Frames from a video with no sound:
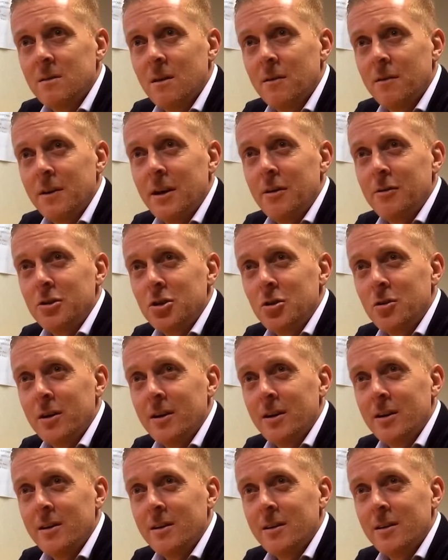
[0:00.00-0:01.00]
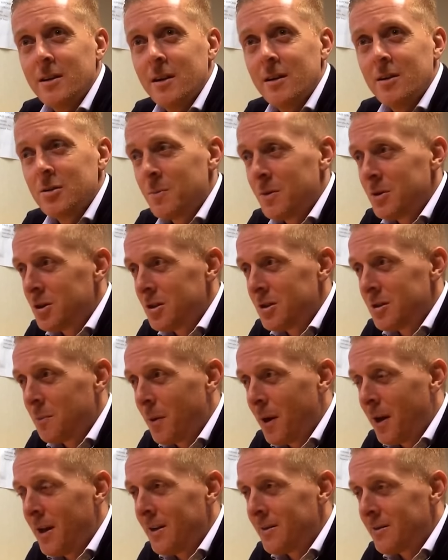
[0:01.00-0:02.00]
I think they're enjoying it, you know, as much as the
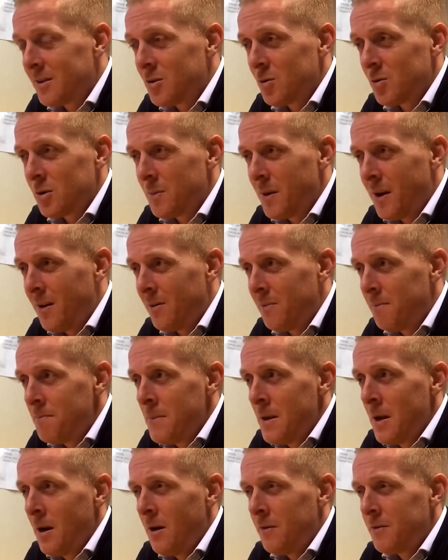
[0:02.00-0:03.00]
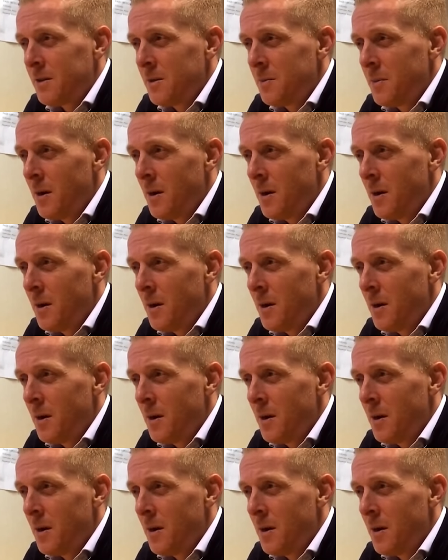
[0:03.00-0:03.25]
players. I talked about after the